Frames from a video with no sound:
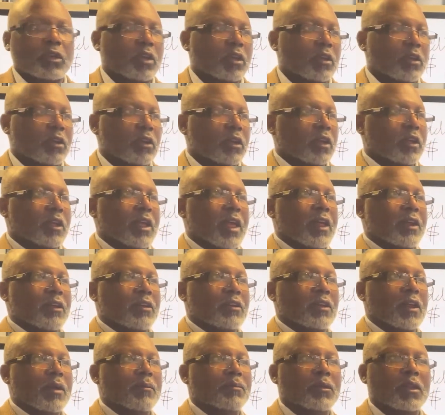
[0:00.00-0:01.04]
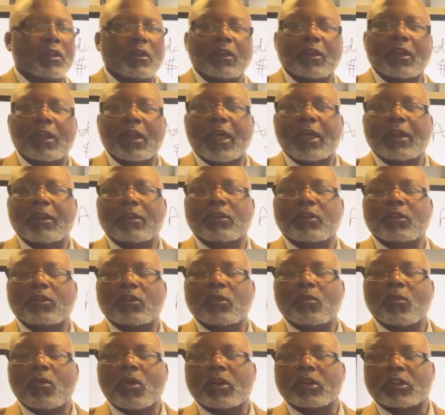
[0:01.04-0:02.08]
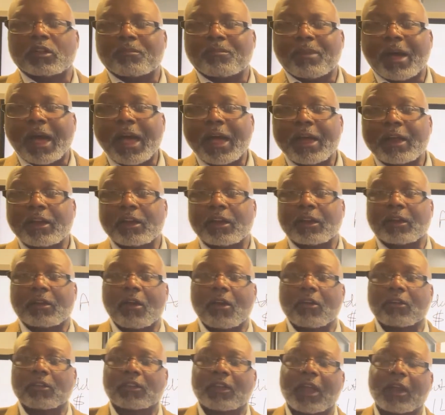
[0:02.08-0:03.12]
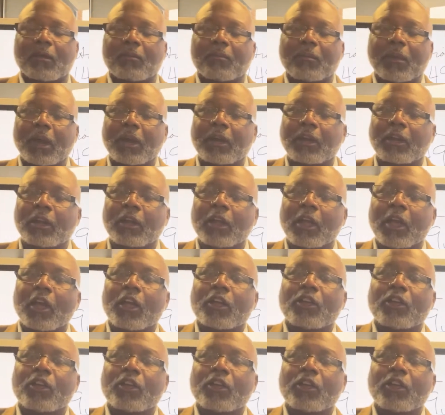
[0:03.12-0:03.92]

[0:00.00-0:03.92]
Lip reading: to look at something that you wanted to buy and it costs a lot of money,